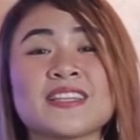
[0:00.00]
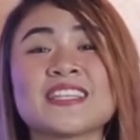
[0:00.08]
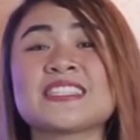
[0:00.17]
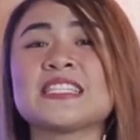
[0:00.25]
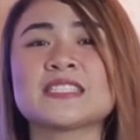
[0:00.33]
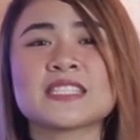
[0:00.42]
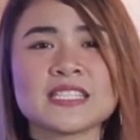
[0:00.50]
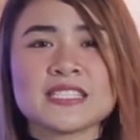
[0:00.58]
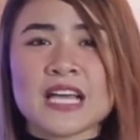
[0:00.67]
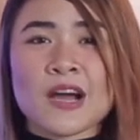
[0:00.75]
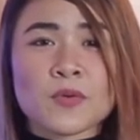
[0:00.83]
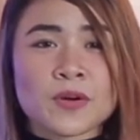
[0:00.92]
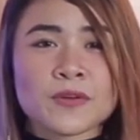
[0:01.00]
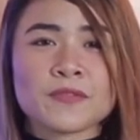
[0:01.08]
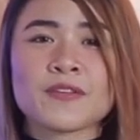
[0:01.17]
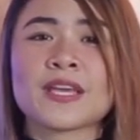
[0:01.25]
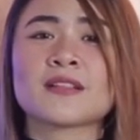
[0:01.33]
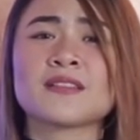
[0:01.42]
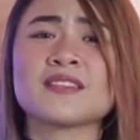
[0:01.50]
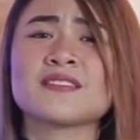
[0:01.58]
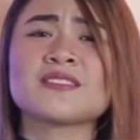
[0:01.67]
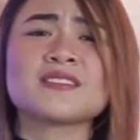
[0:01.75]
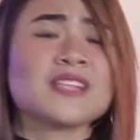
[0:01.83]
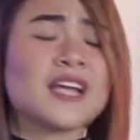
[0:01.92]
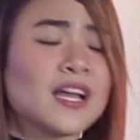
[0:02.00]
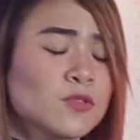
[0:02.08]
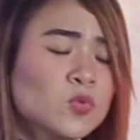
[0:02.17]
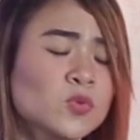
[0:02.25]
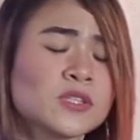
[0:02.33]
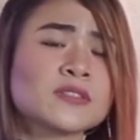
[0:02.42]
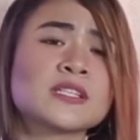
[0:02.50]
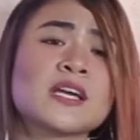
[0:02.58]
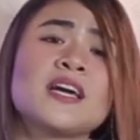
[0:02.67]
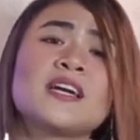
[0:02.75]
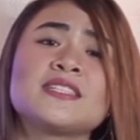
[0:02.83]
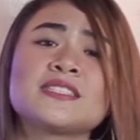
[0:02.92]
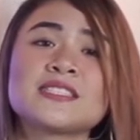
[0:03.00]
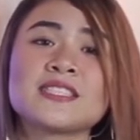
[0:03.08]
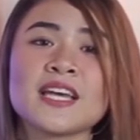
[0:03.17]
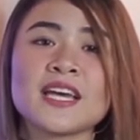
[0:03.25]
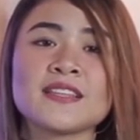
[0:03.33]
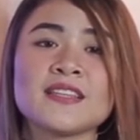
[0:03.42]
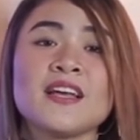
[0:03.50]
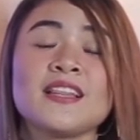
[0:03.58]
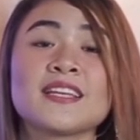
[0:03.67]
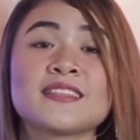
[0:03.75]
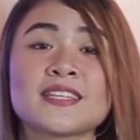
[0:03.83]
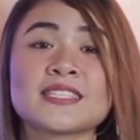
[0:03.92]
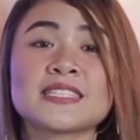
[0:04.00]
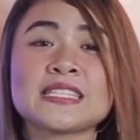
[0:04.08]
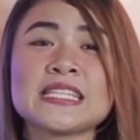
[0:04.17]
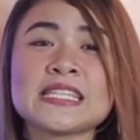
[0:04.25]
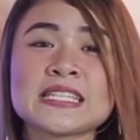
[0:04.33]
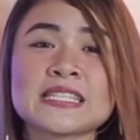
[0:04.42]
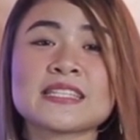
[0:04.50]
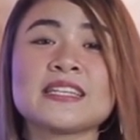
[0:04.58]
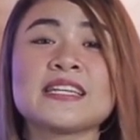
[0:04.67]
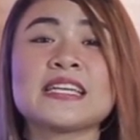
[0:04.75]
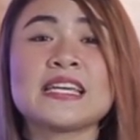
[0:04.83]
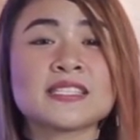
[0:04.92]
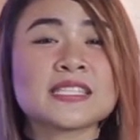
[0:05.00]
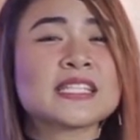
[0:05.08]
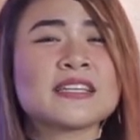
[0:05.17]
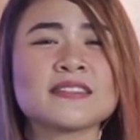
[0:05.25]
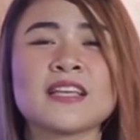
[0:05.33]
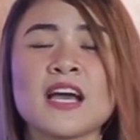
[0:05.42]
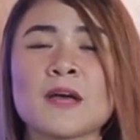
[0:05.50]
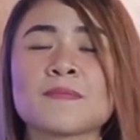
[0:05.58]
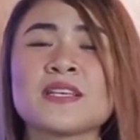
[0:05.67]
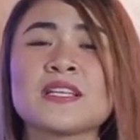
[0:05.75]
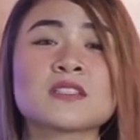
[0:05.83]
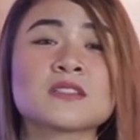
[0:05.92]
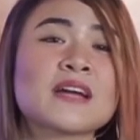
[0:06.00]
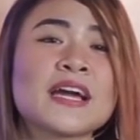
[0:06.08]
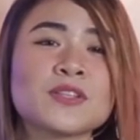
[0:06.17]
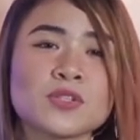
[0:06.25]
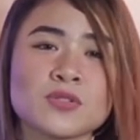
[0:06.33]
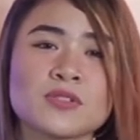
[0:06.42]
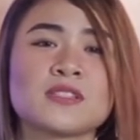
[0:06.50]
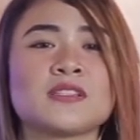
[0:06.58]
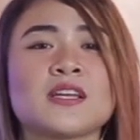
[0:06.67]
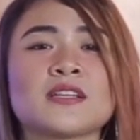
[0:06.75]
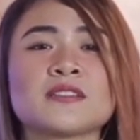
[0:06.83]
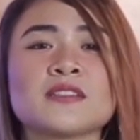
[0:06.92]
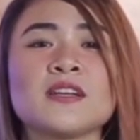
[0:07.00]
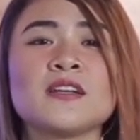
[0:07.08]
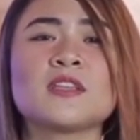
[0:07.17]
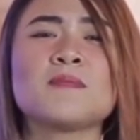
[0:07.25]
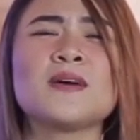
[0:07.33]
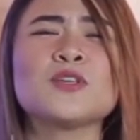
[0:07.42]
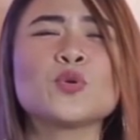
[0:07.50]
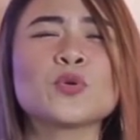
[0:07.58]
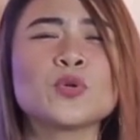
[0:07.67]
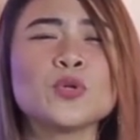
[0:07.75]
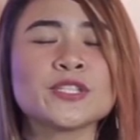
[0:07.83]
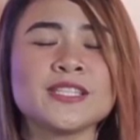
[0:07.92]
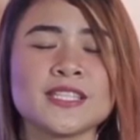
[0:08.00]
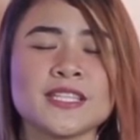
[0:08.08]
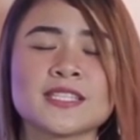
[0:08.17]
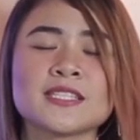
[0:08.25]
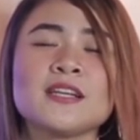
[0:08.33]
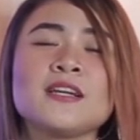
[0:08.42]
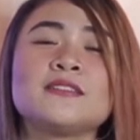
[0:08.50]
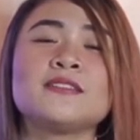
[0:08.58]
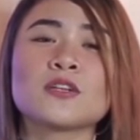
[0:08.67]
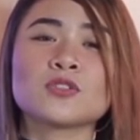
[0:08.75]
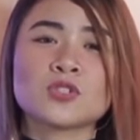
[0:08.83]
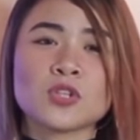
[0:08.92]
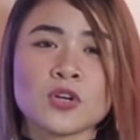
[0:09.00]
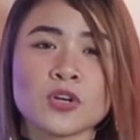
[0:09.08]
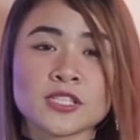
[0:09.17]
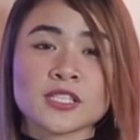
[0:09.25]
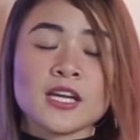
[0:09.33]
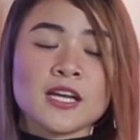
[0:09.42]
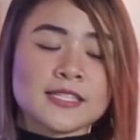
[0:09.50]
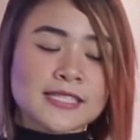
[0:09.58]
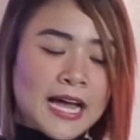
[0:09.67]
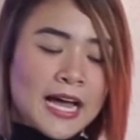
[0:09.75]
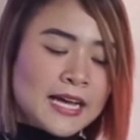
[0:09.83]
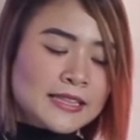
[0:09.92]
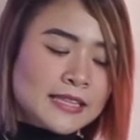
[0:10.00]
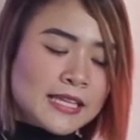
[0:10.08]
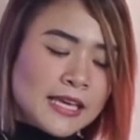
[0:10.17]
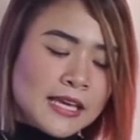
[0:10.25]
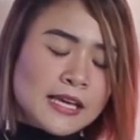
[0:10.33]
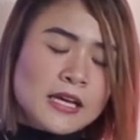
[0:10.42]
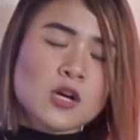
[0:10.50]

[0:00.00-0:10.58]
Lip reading: increase our faith. Let us not worry. Instead, let us seek His kingdom, His righteousness. Diba? Yung goodness ng Diyos sa ating